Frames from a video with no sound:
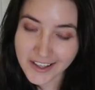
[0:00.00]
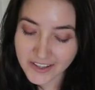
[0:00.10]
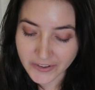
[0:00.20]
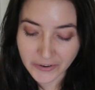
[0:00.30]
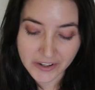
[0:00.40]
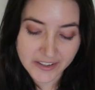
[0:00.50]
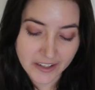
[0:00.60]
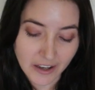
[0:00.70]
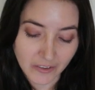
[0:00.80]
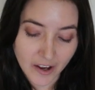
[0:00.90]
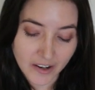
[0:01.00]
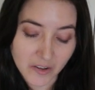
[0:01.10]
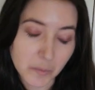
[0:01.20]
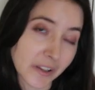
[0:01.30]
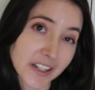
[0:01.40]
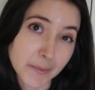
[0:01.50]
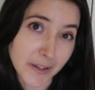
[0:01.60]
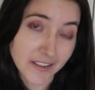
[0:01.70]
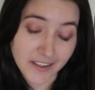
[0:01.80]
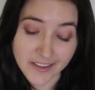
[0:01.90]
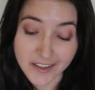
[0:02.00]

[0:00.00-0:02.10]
So you're going to see a lot of blank spaces